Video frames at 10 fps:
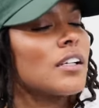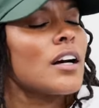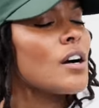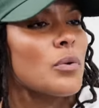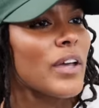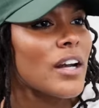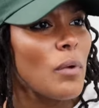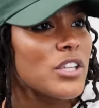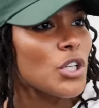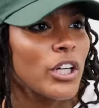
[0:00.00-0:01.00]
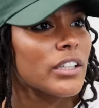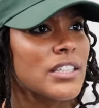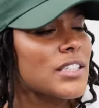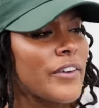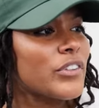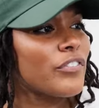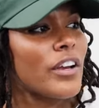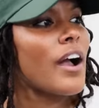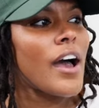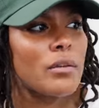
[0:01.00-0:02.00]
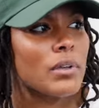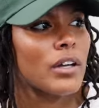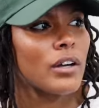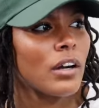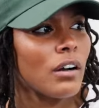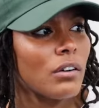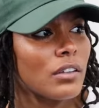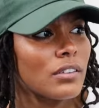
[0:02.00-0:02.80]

oh, we gotta watch girly stuff to figure out how to be a girl.